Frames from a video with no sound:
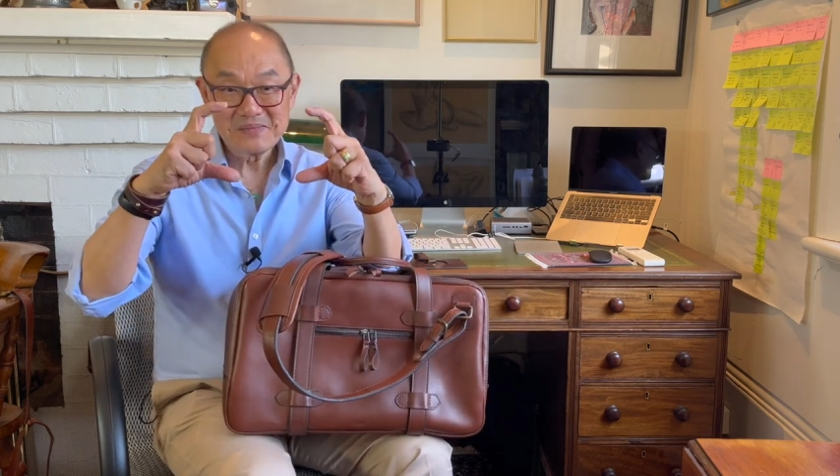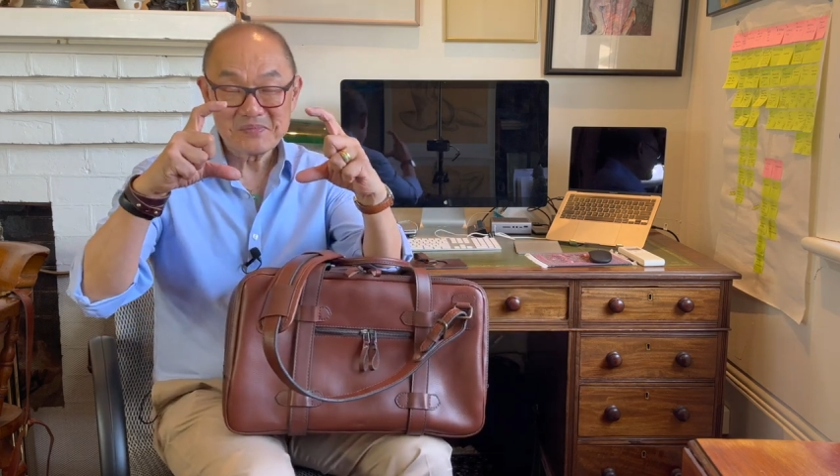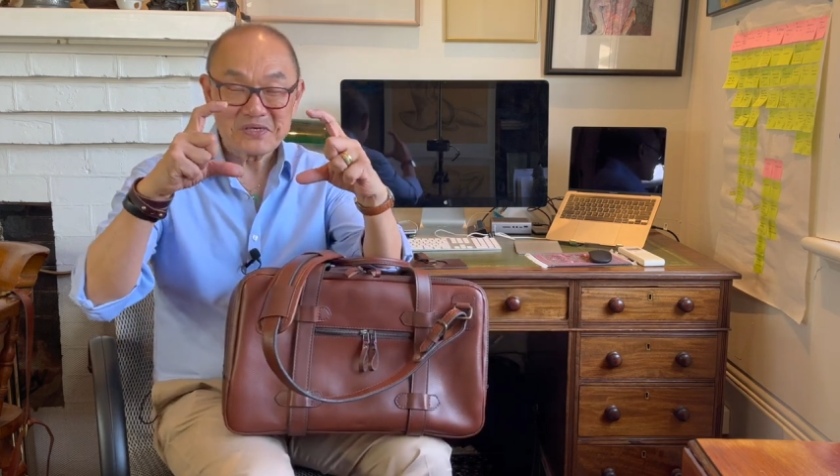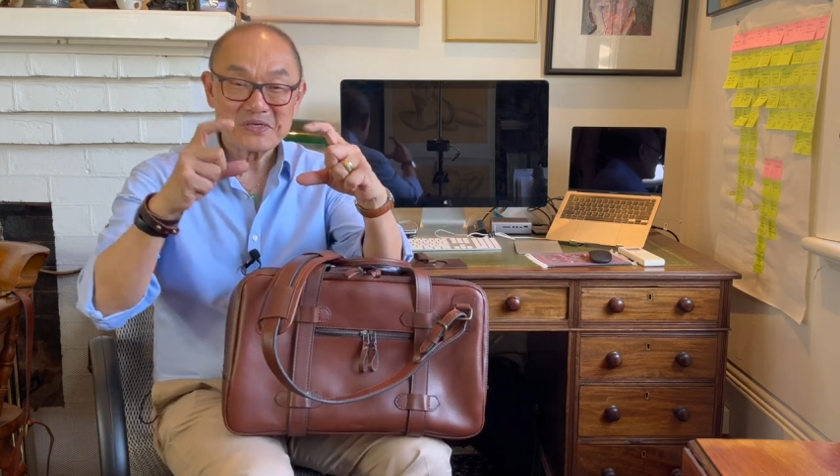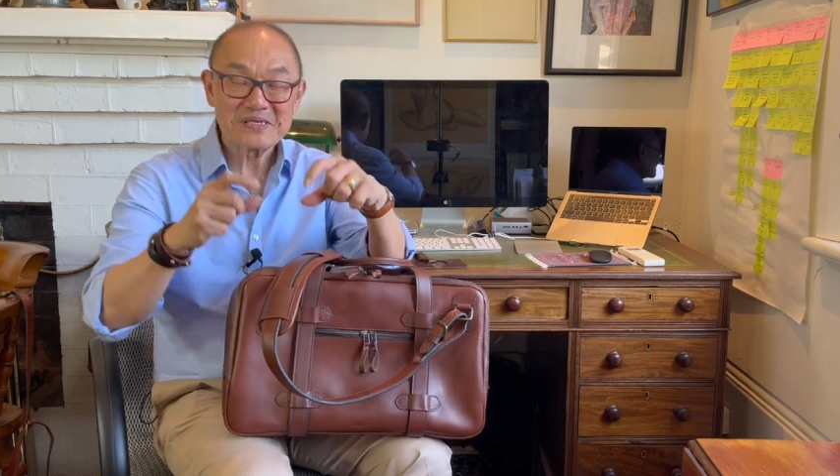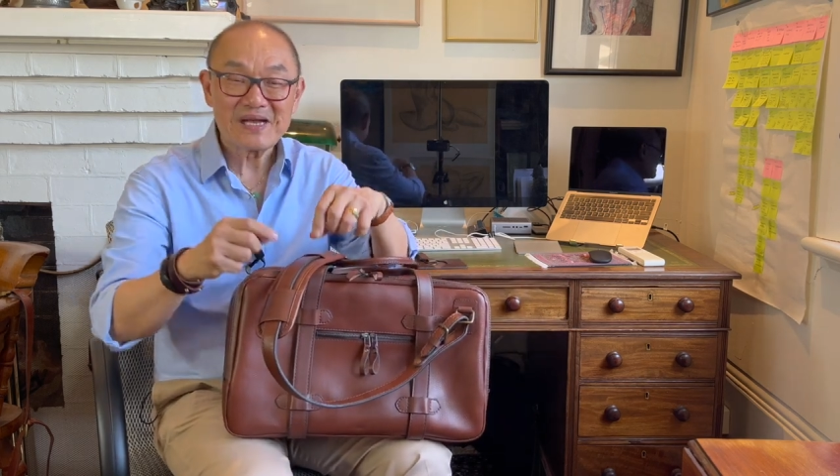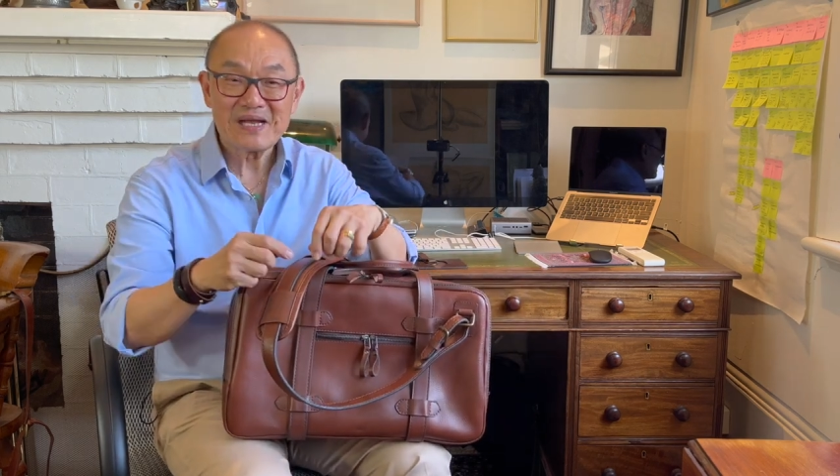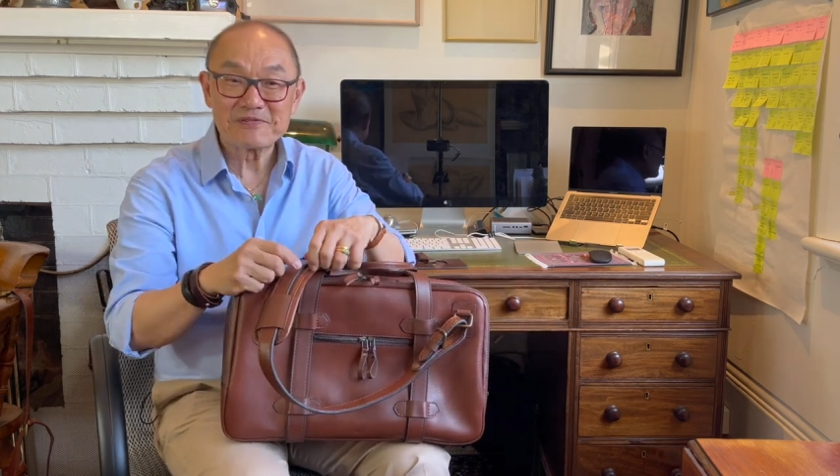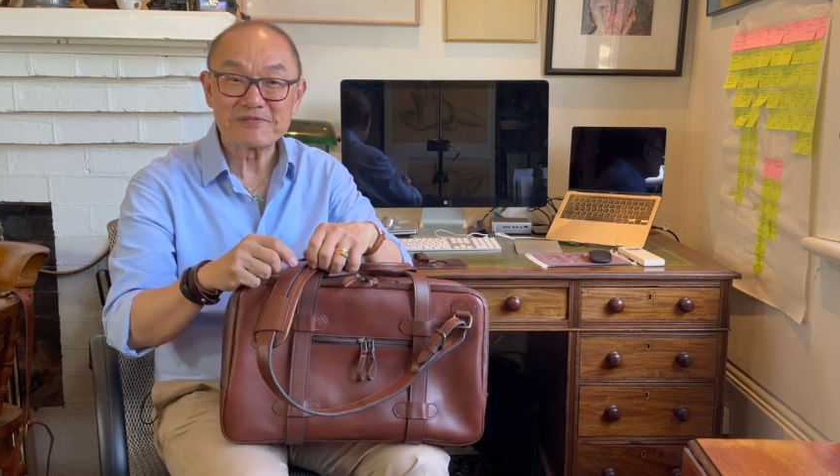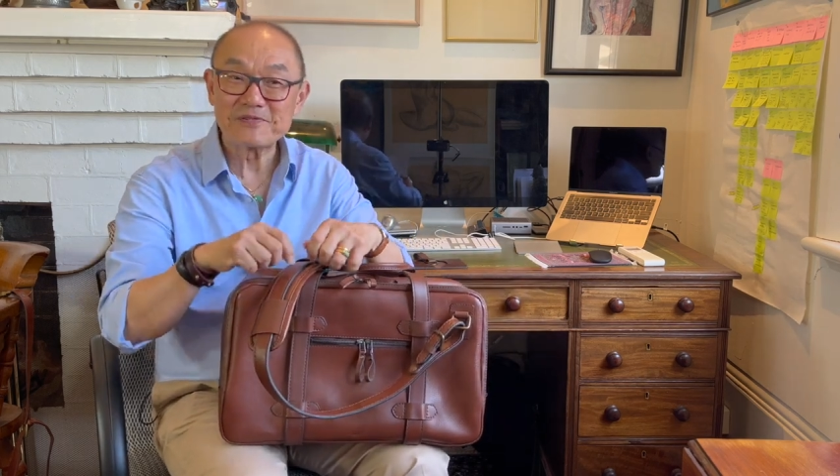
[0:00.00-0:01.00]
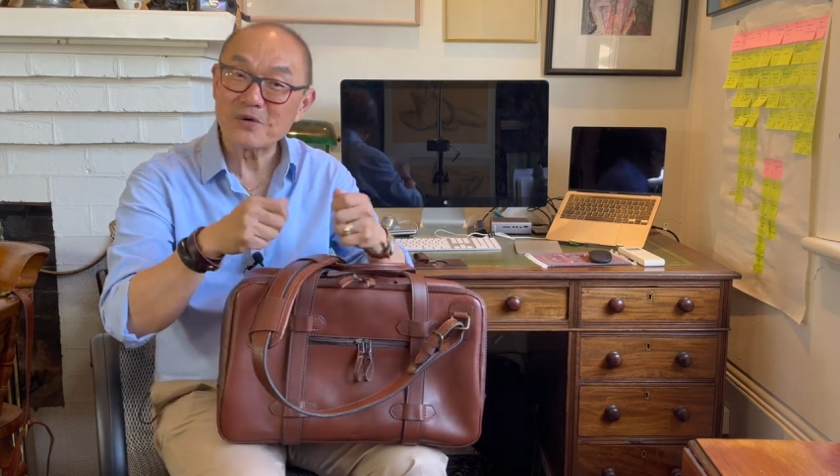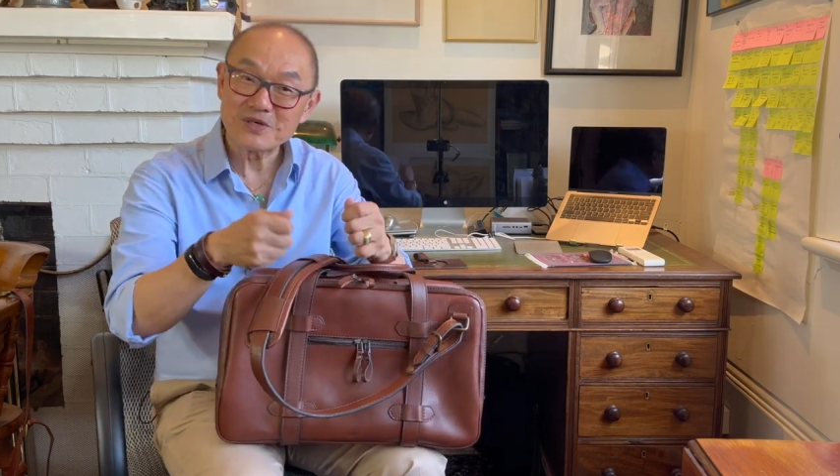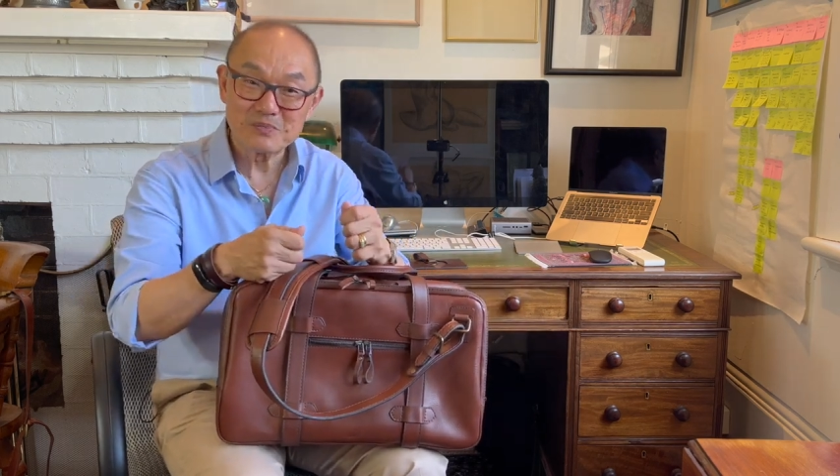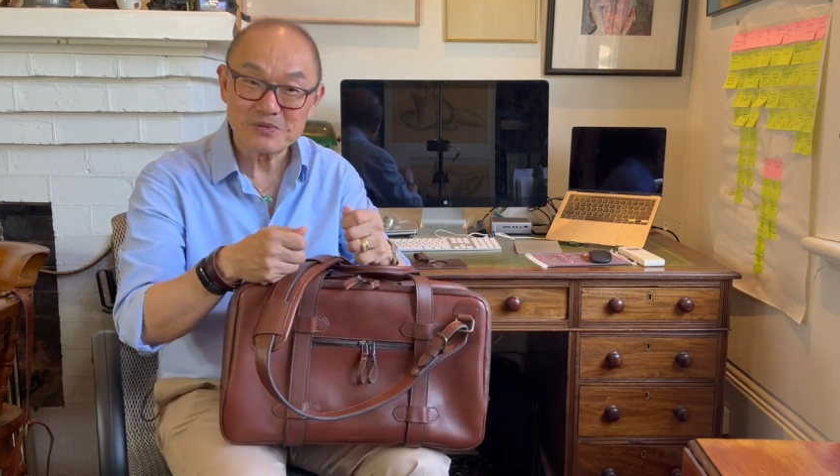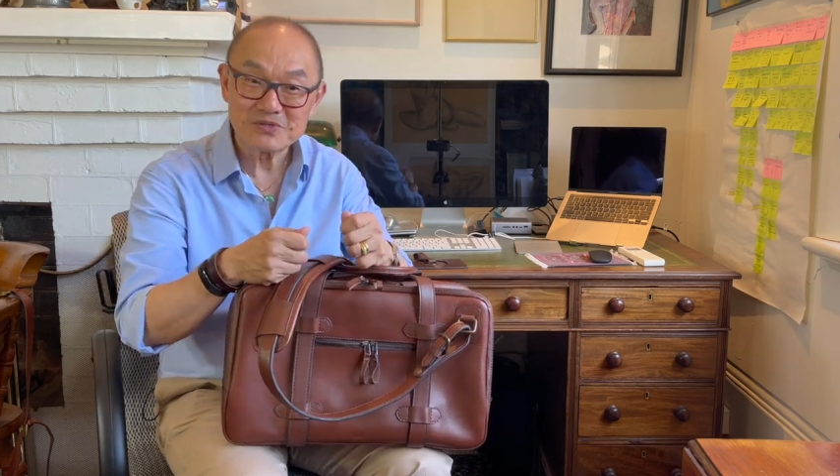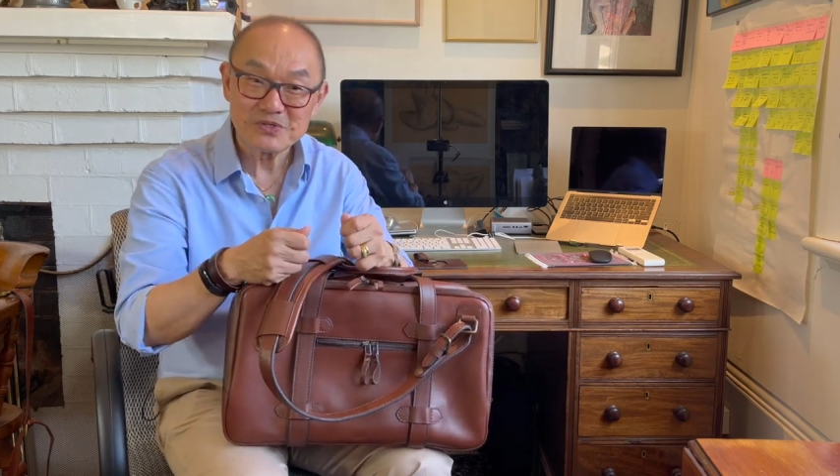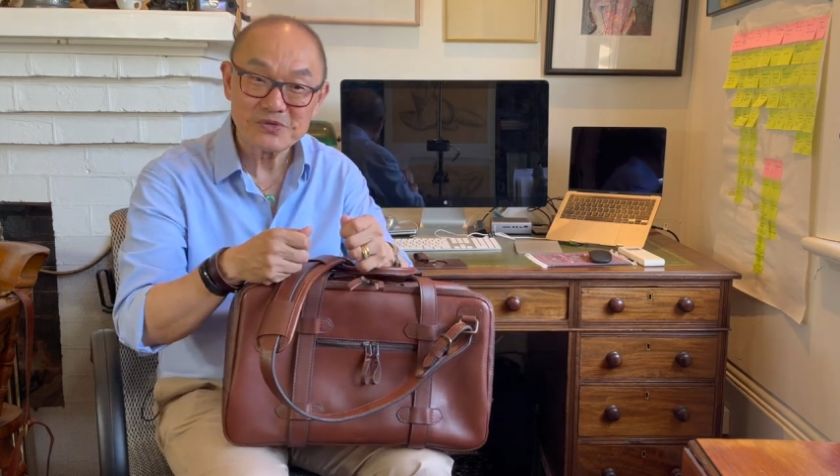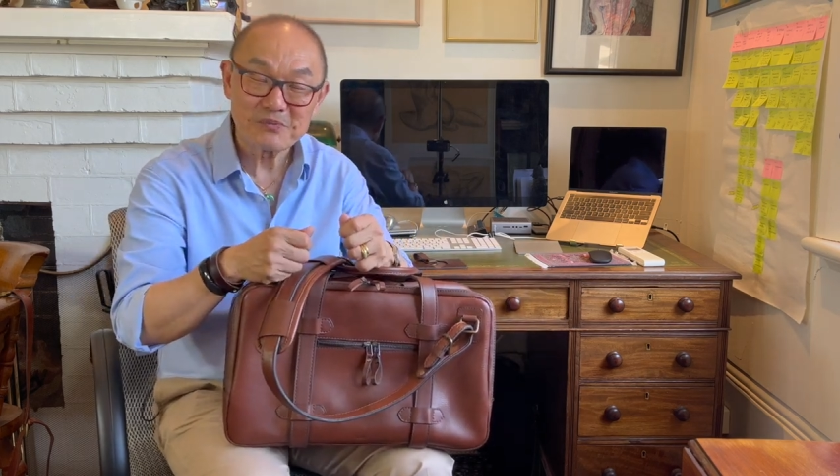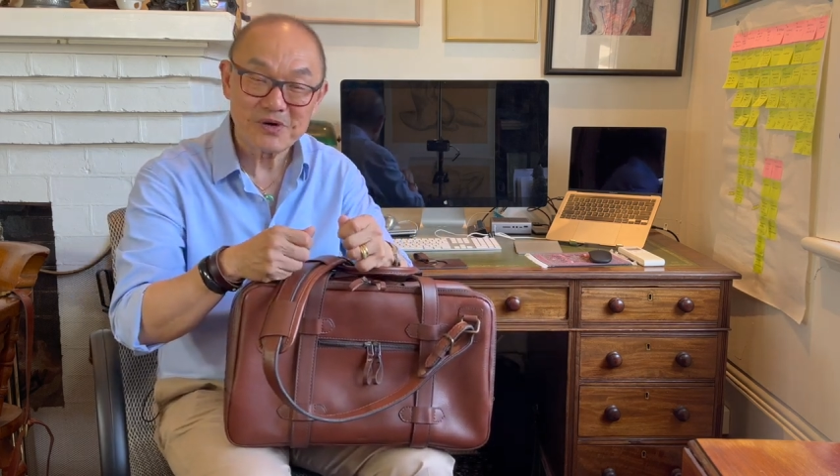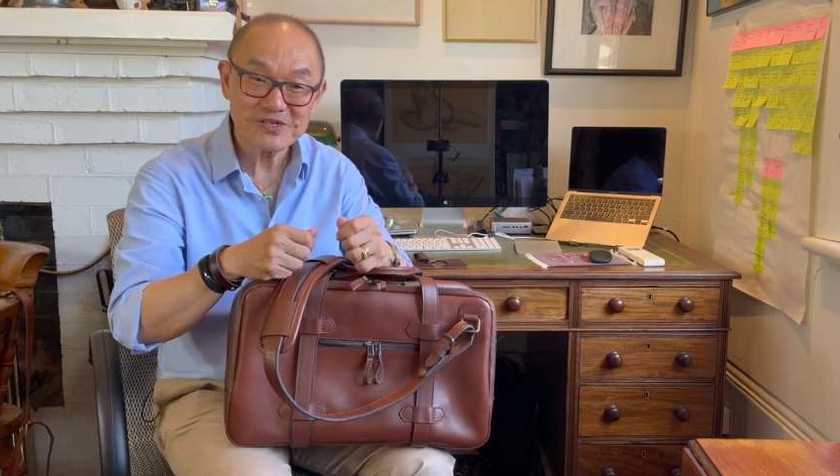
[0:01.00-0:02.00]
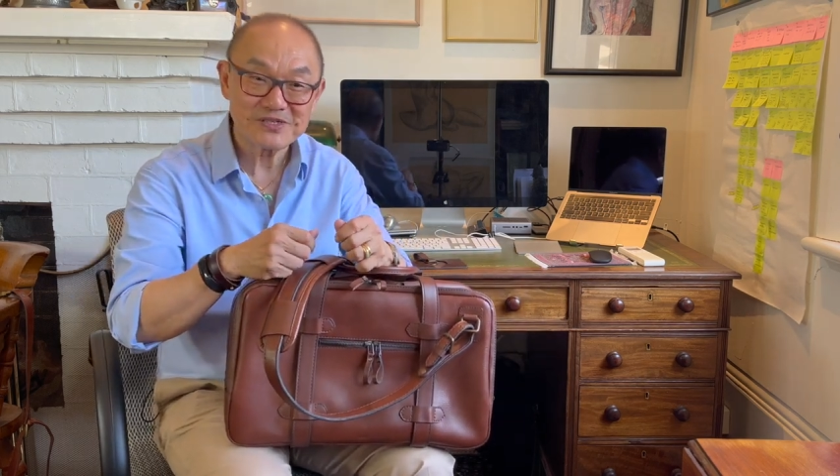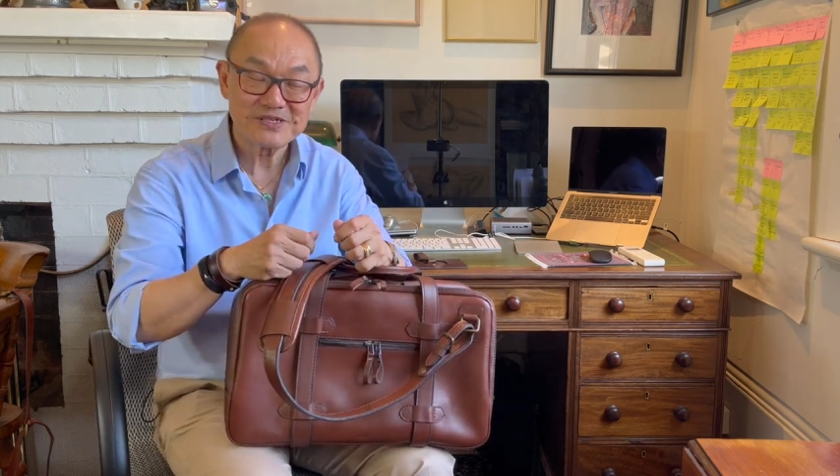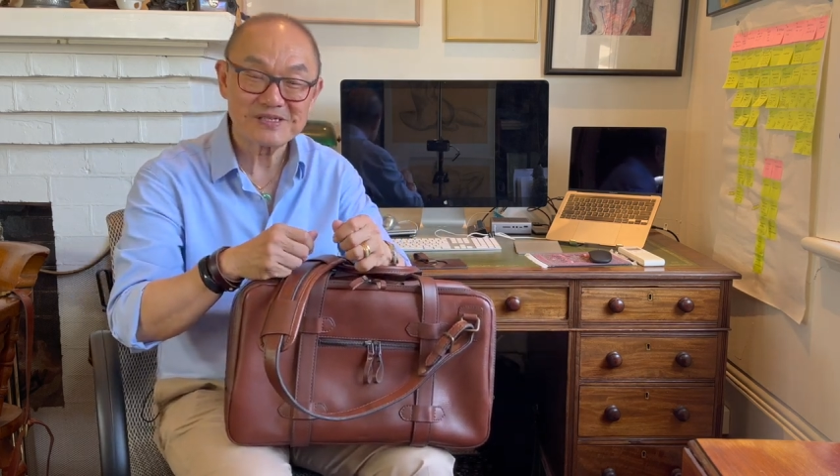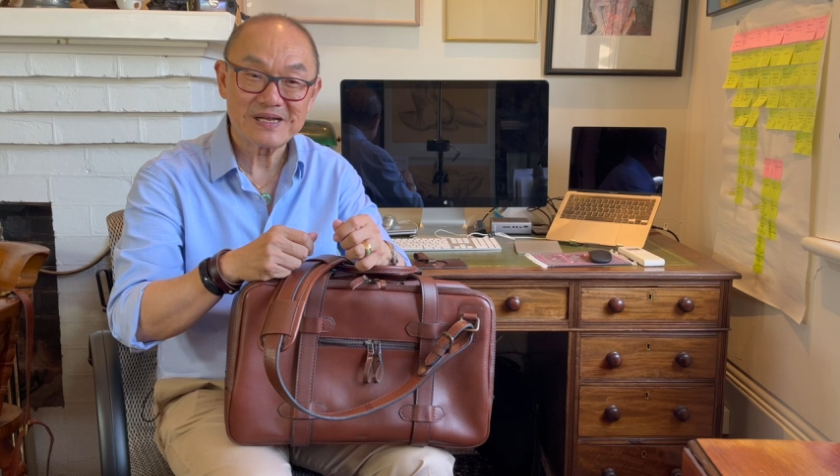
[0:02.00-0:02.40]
because I have foldable toothbrushes,